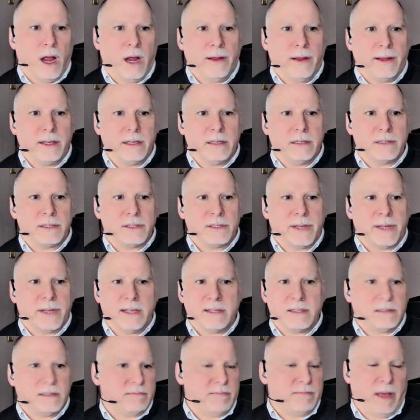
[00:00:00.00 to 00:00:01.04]
All right. So I
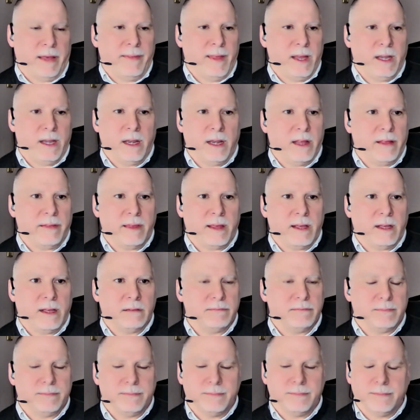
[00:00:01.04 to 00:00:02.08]
guess, and then
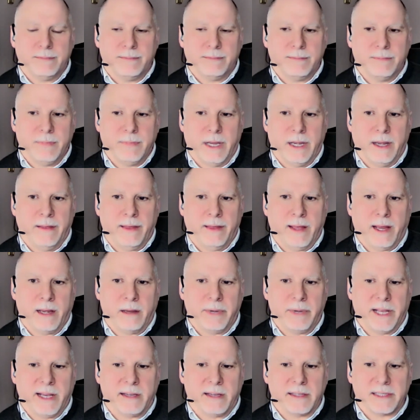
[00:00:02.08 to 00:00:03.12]
anything
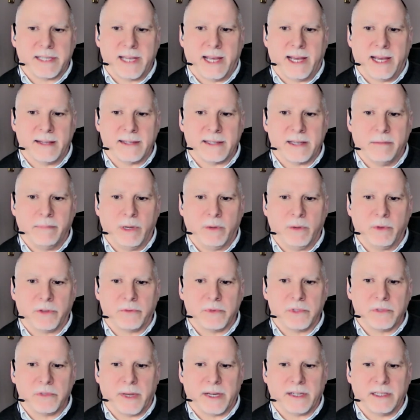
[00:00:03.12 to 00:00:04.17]
anybody else has, I mean, with
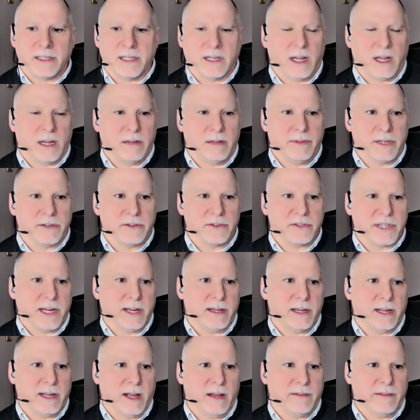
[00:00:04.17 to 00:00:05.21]
respect to kind of
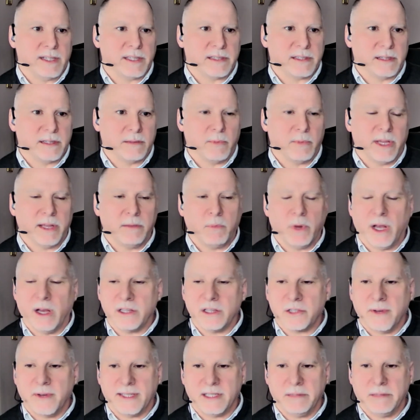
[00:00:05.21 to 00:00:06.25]
understanding, obviously, we
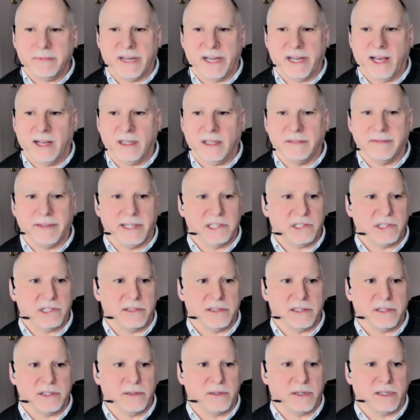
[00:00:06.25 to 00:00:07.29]
also asked about
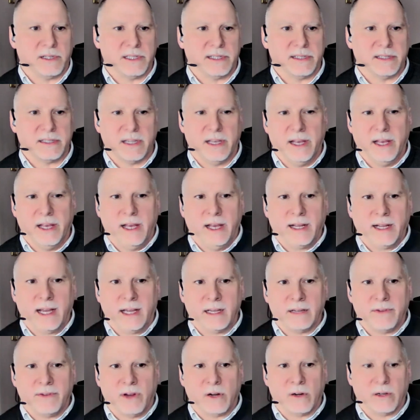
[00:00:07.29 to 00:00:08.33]
elevations too, because it's
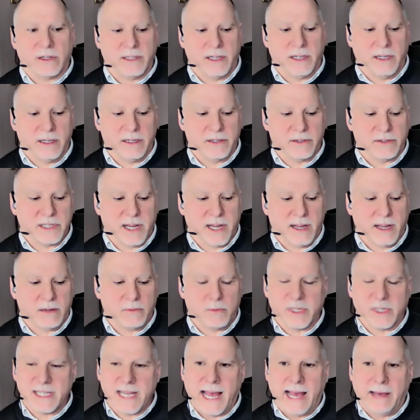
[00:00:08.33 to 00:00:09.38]
kind of hard to
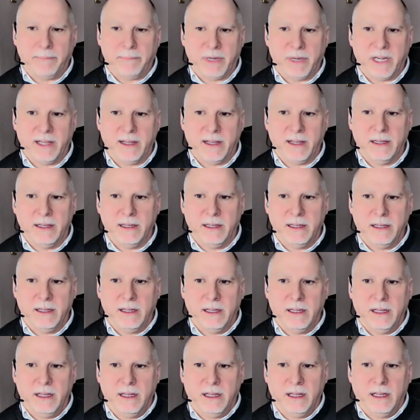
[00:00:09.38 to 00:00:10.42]
understand what's happening.
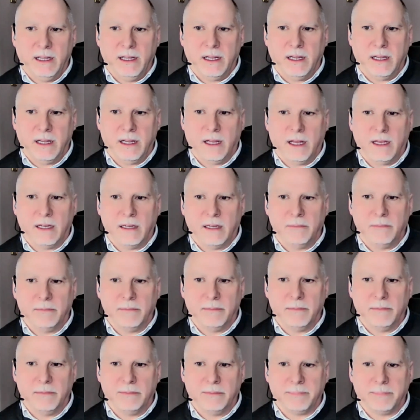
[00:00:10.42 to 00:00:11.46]

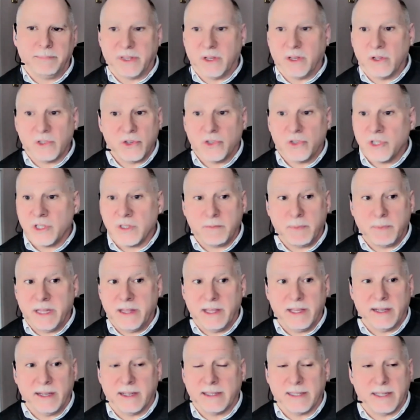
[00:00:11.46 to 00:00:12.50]
But those would just be
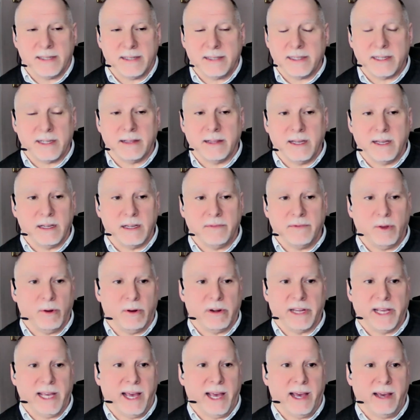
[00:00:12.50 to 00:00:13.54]
the existing then, if you
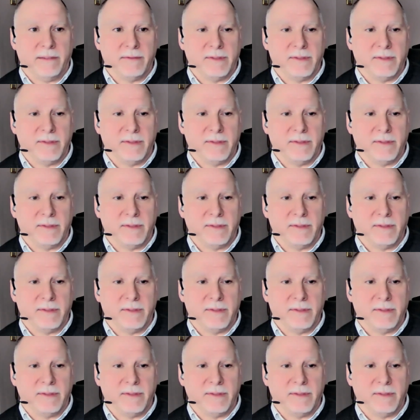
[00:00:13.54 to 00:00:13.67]
already have